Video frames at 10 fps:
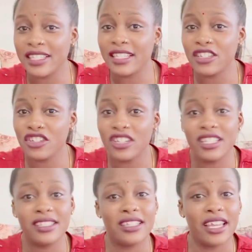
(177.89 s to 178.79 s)
session
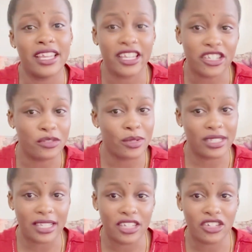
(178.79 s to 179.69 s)
is the
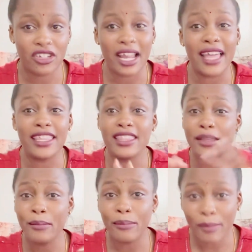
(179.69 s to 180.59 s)
engagement session, and then
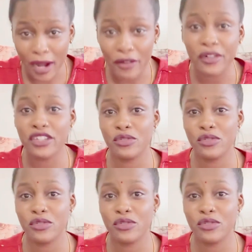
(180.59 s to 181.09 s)
the marriage